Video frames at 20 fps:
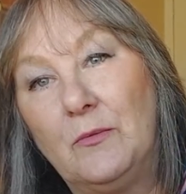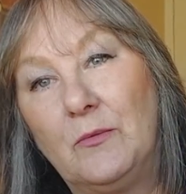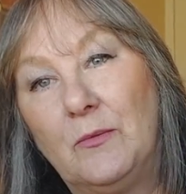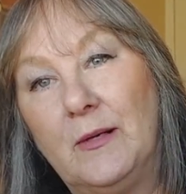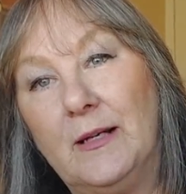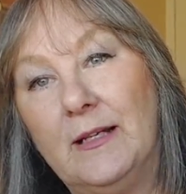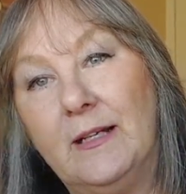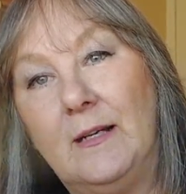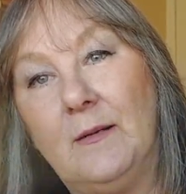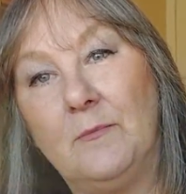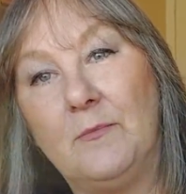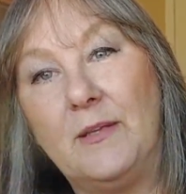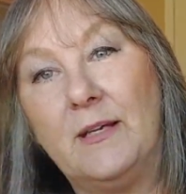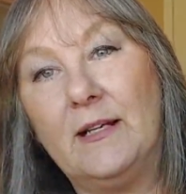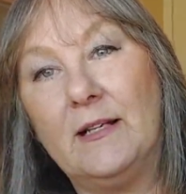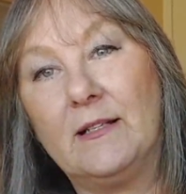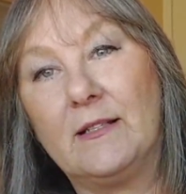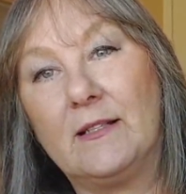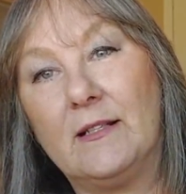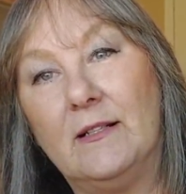the way up
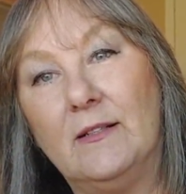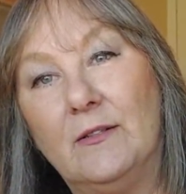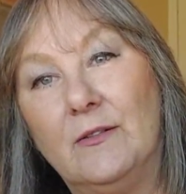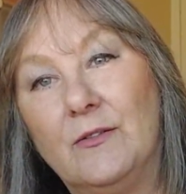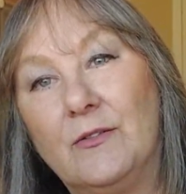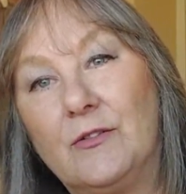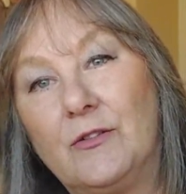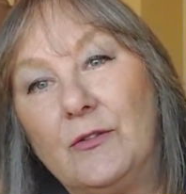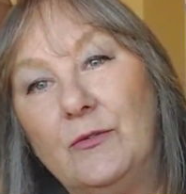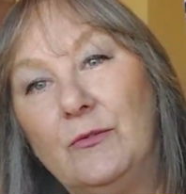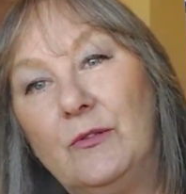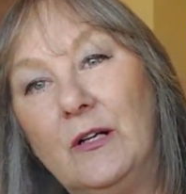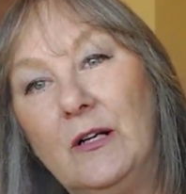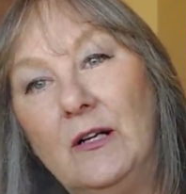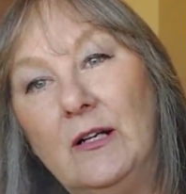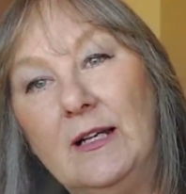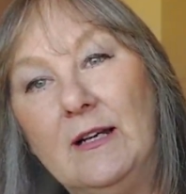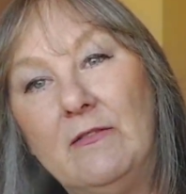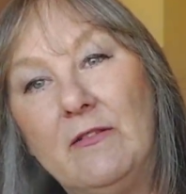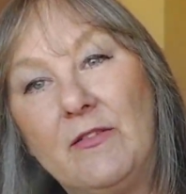there. So
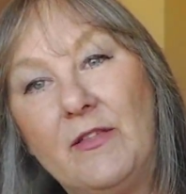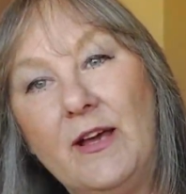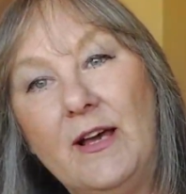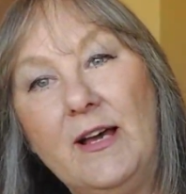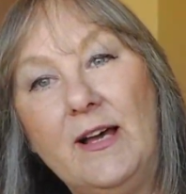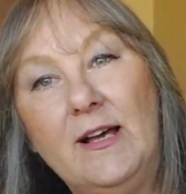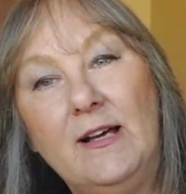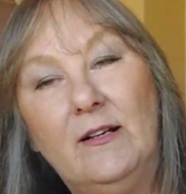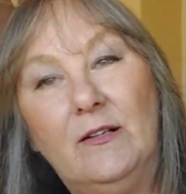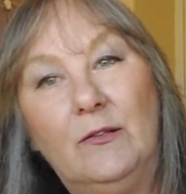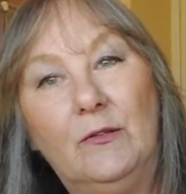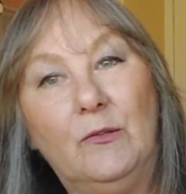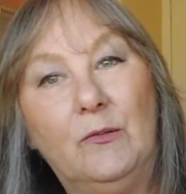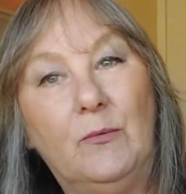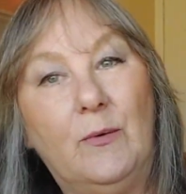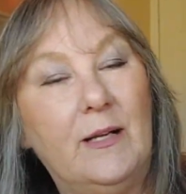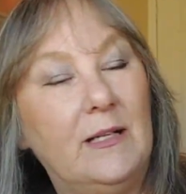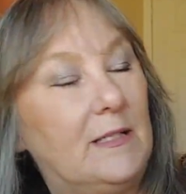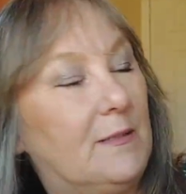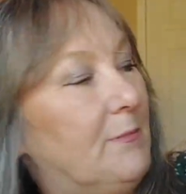schoolgirl error there.
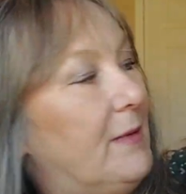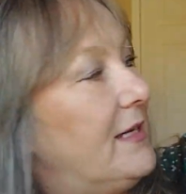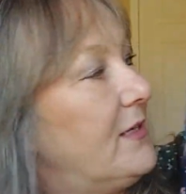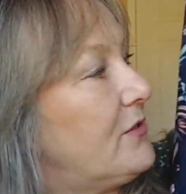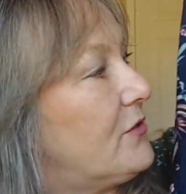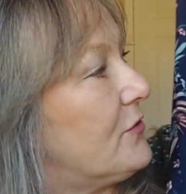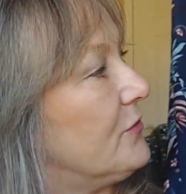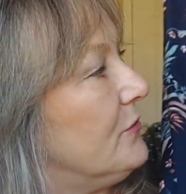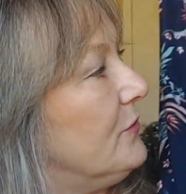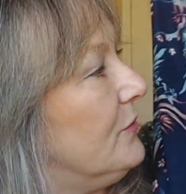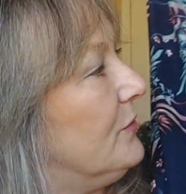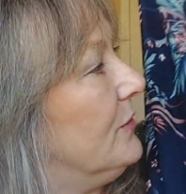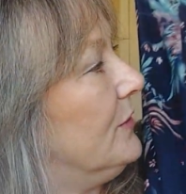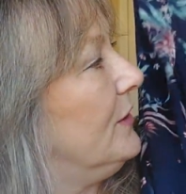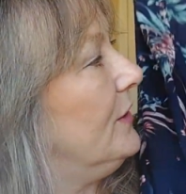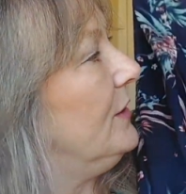Always make sure